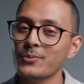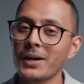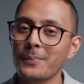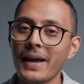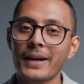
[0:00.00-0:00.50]
we
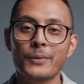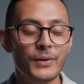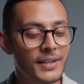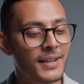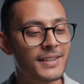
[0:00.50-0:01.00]
are back
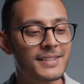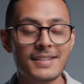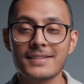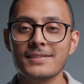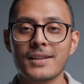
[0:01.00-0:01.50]
with another
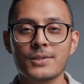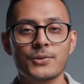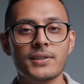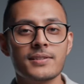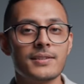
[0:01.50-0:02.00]
desk
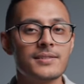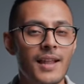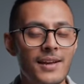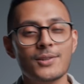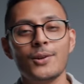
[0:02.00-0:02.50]
accessories
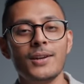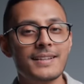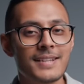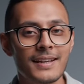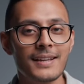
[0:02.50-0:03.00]
slash unique
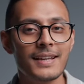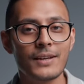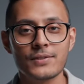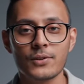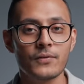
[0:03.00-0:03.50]
tech and
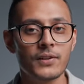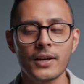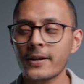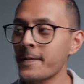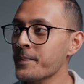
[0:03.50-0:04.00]
gear sort of
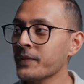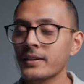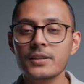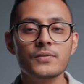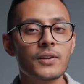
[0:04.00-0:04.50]
video.
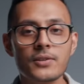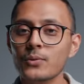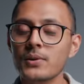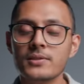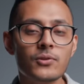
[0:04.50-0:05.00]
These videos
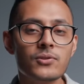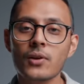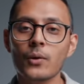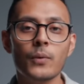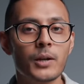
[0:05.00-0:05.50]
always do
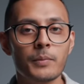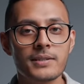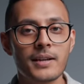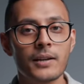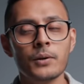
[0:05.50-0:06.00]
so well on my
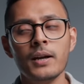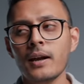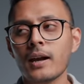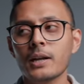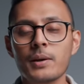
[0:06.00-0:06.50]
channel.
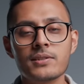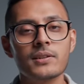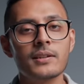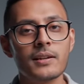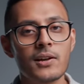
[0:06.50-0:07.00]
And I
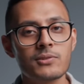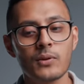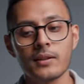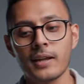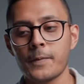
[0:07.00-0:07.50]
mentioned in the last
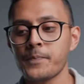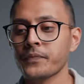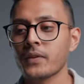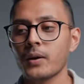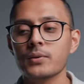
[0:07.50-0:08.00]
one that
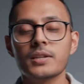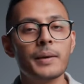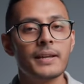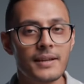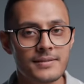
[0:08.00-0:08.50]
I wanted to
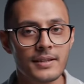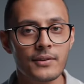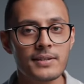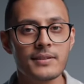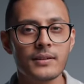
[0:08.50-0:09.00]
make it a
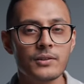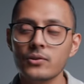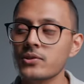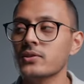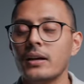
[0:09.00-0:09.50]
series and
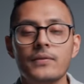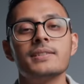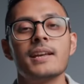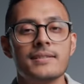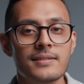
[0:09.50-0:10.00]
not just cover
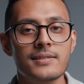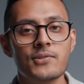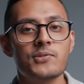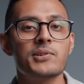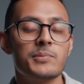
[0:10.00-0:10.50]
desk
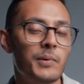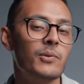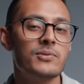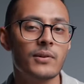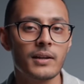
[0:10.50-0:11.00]
accessories, but
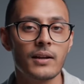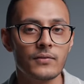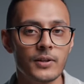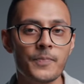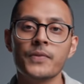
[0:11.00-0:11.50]
also
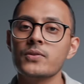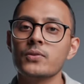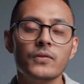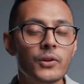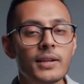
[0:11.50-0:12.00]
cover
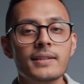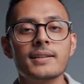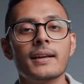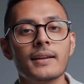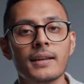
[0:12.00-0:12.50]
sort of unique
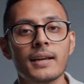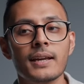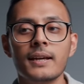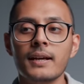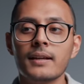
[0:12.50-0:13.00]
tech and gear
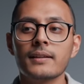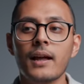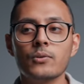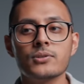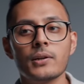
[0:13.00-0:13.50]

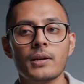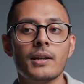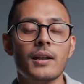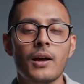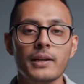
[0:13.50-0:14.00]
that also
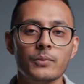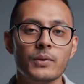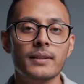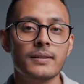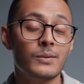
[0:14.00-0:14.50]
align
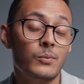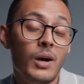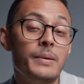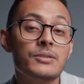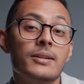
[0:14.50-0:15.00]
with what
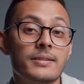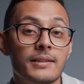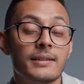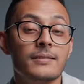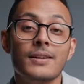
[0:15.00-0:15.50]
I'm interested
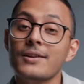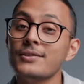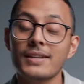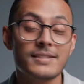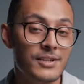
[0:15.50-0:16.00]
in.
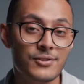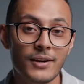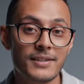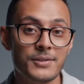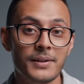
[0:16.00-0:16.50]
So let's get
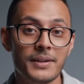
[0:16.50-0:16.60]
straight into